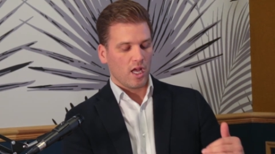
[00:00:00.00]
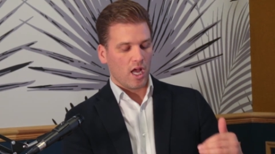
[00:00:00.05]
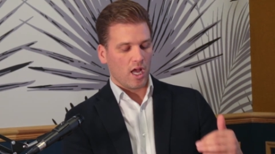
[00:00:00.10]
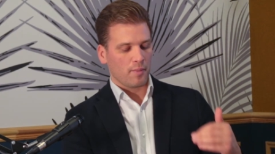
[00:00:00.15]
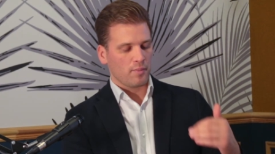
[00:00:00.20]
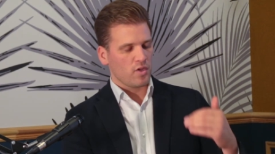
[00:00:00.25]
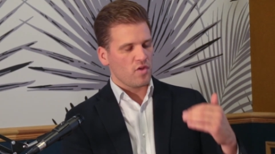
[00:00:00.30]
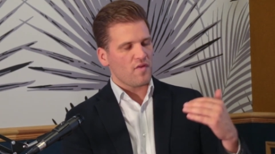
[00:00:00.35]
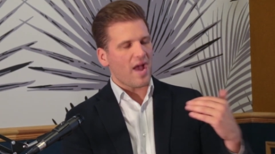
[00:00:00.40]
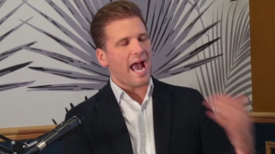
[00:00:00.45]

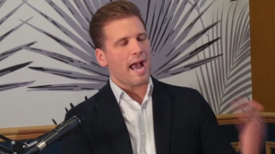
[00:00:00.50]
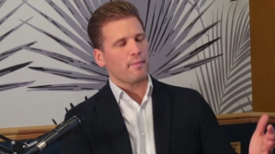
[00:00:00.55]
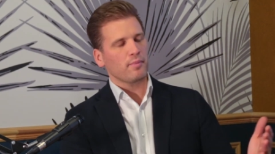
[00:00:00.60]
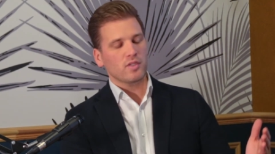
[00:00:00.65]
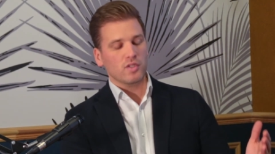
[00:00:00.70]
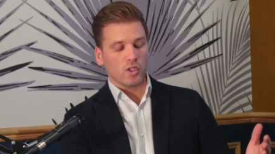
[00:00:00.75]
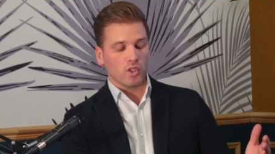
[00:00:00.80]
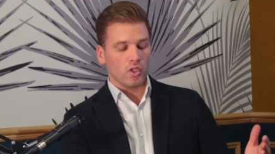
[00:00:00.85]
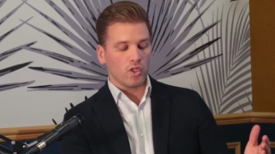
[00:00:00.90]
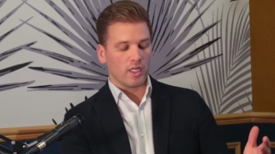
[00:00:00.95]
Um, you've
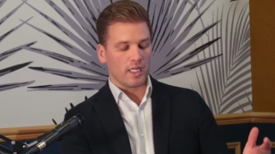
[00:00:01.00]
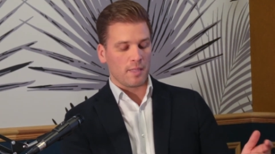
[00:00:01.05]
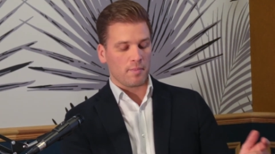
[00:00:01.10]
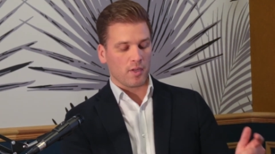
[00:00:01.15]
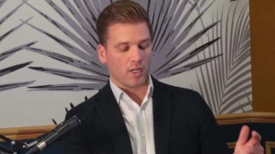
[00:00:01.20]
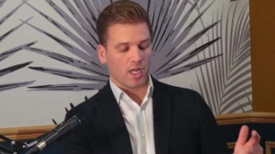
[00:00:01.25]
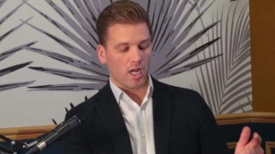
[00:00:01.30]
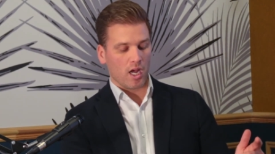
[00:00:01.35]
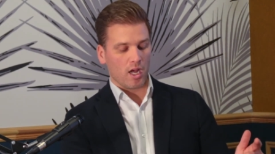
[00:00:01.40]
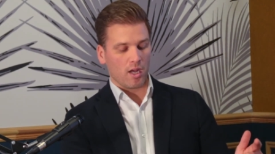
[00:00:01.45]
absolutely
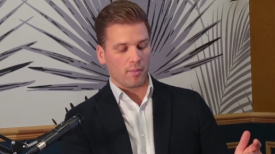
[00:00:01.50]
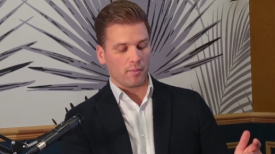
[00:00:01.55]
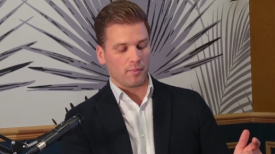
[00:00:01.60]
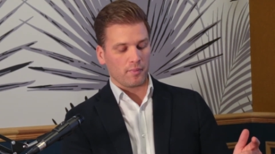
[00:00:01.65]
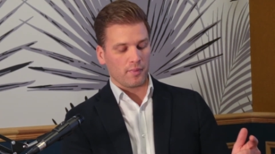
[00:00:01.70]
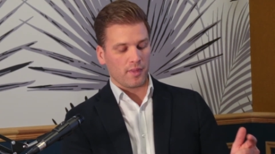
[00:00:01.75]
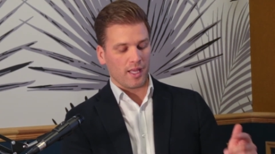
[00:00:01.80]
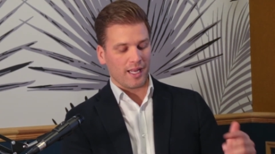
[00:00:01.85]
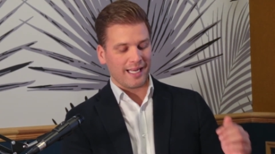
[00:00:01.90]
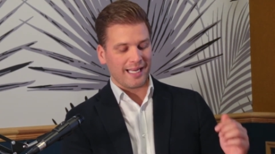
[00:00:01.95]

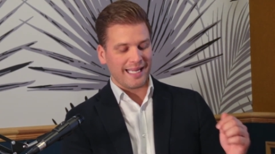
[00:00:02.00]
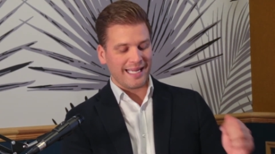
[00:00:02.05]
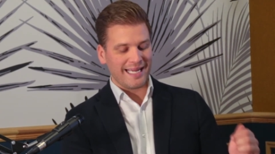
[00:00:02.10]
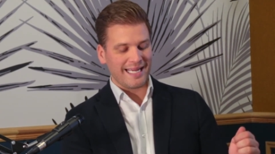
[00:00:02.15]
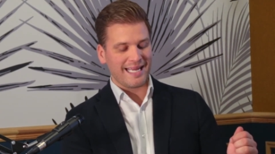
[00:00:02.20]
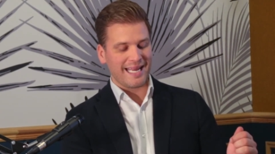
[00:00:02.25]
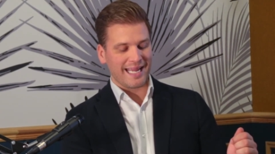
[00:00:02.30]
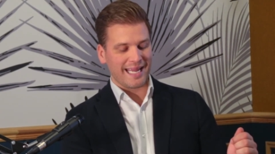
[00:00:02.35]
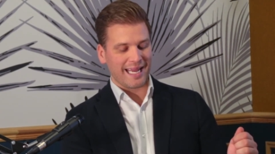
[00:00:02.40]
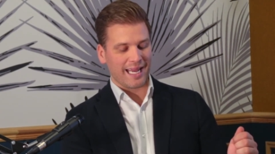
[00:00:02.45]
become the
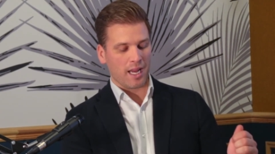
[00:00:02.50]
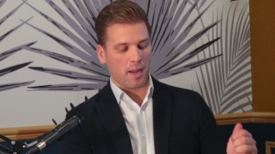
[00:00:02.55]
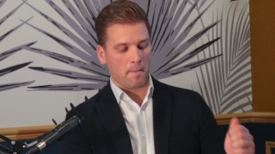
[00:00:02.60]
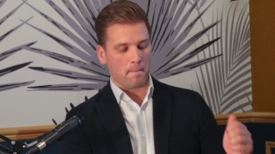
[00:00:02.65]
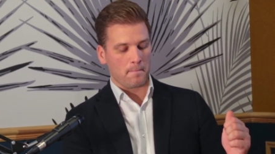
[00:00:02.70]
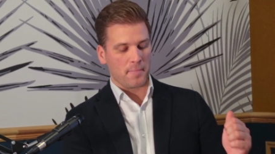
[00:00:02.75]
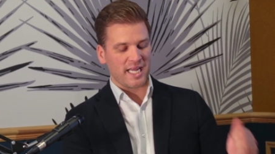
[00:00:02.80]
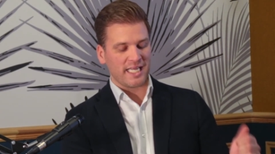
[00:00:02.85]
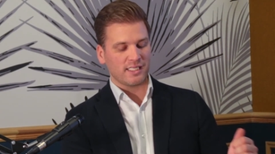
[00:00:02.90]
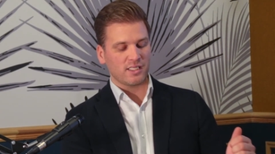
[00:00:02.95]

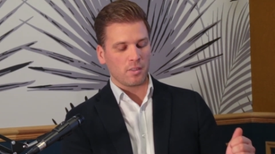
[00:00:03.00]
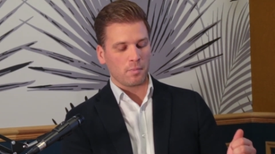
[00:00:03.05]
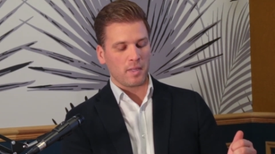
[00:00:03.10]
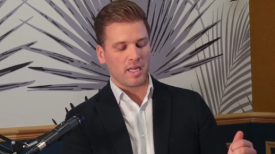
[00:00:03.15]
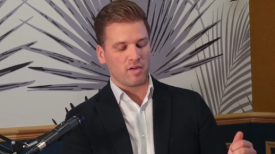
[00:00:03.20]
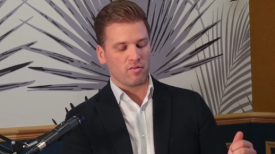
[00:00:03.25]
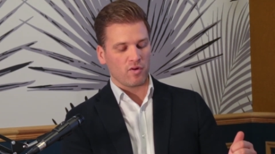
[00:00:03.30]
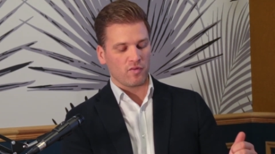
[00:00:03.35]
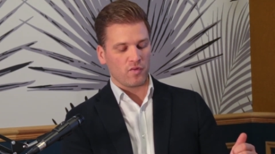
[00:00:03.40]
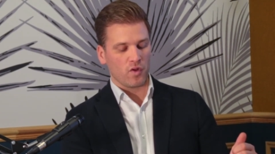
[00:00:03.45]
leading B two
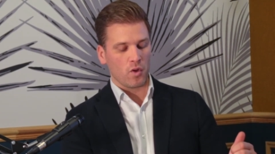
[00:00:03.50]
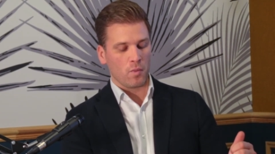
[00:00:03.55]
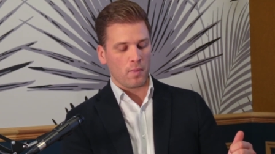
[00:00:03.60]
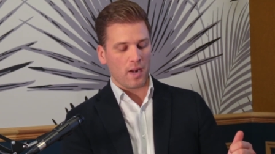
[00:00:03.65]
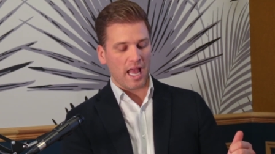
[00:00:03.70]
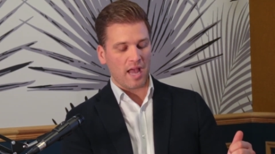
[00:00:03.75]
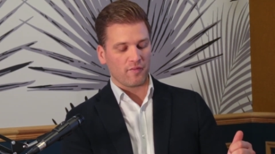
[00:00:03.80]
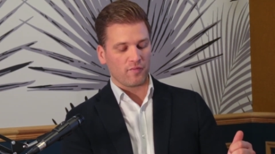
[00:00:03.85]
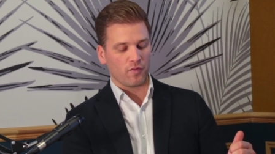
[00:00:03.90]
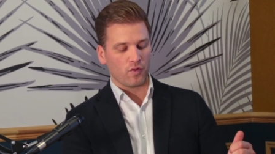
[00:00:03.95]
B review
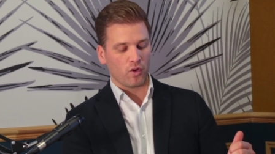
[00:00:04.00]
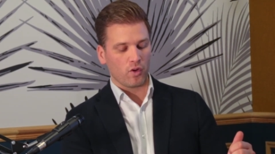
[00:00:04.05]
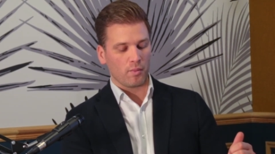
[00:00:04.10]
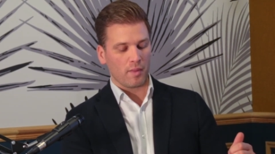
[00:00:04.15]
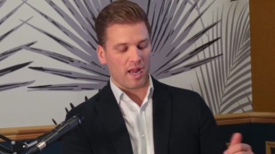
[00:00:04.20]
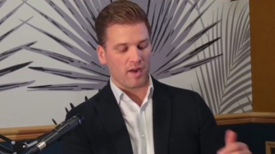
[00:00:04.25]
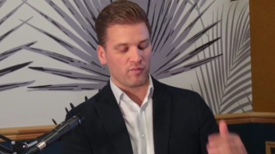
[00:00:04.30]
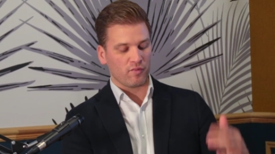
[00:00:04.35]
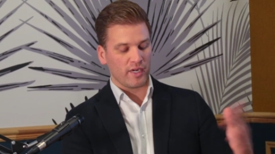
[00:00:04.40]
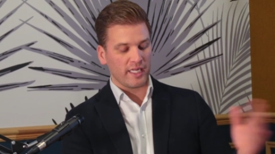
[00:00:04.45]
platform
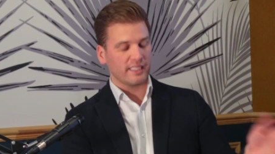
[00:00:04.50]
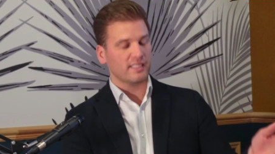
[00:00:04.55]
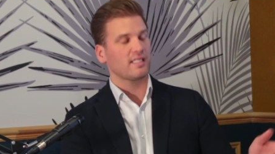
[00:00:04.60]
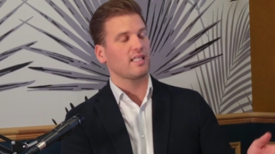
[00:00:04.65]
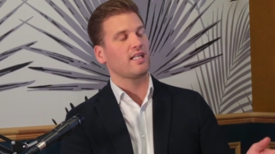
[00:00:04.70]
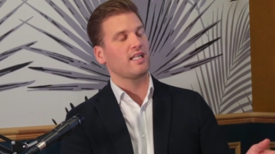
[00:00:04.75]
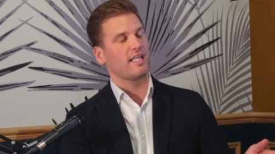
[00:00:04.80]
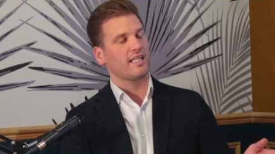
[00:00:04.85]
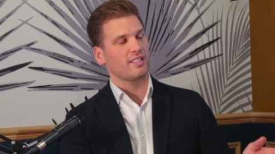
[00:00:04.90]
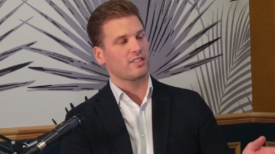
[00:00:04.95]
and
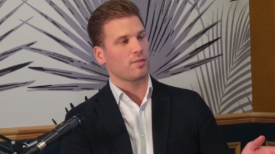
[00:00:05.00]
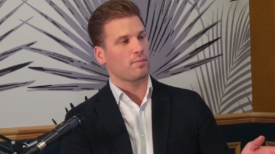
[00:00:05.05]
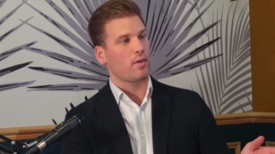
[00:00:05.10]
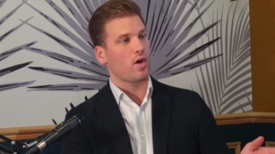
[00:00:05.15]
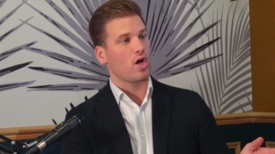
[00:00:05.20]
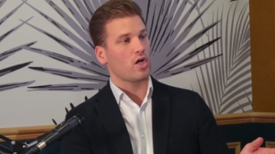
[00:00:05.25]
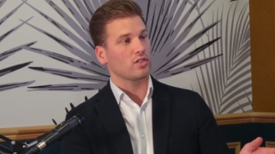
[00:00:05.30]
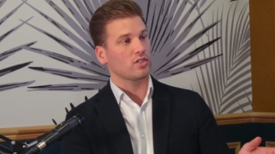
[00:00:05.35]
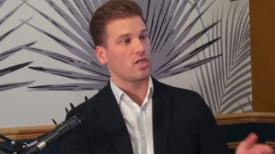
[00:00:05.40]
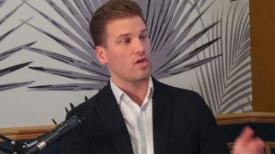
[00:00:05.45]
recently
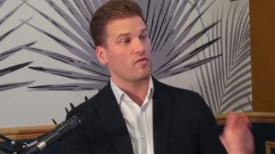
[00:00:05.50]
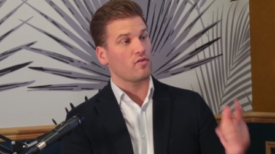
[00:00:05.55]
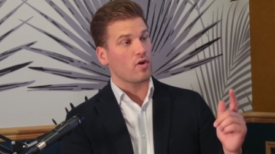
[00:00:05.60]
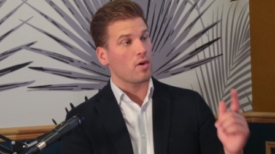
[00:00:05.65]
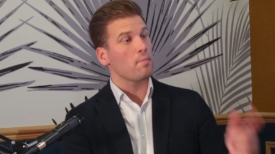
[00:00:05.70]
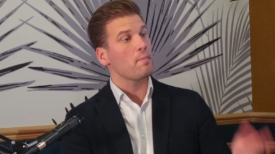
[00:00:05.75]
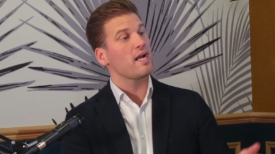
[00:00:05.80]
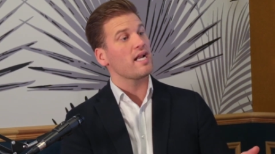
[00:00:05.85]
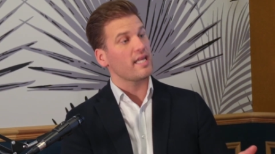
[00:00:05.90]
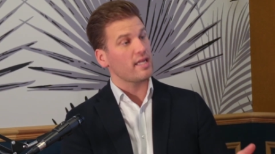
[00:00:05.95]
surpassed over a
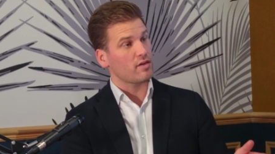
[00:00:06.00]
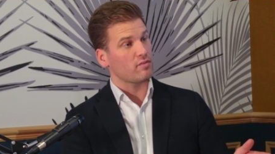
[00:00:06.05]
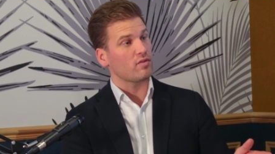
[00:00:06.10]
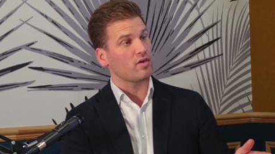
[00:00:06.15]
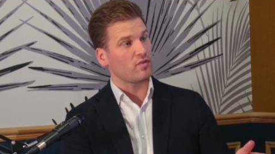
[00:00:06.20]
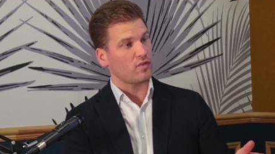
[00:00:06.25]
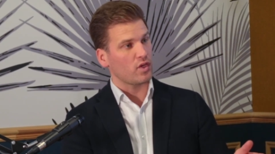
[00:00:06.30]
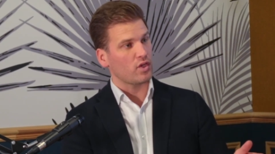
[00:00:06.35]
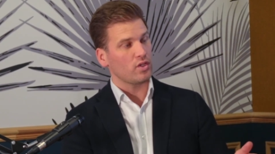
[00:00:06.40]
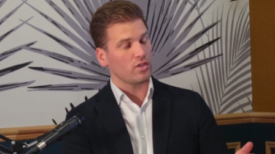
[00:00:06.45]
million
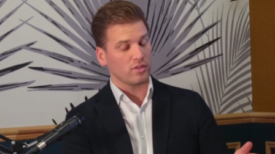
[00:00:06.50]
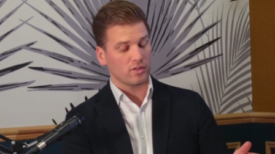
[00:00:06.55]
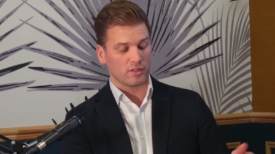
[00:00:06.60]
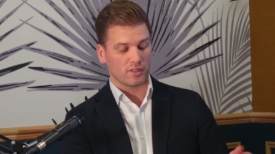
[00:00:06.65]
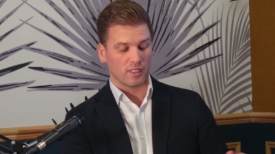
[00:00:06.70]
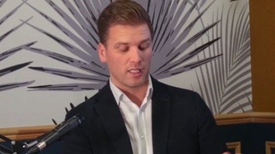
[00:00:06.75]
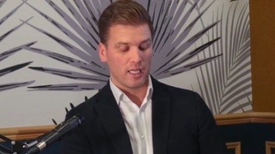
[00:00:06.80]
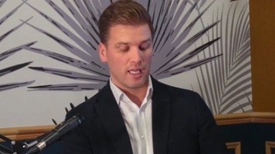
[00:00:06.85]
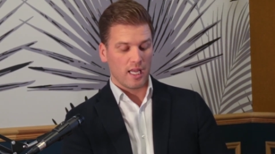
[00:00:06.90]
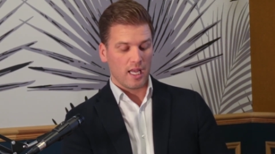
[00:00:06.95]
reviews.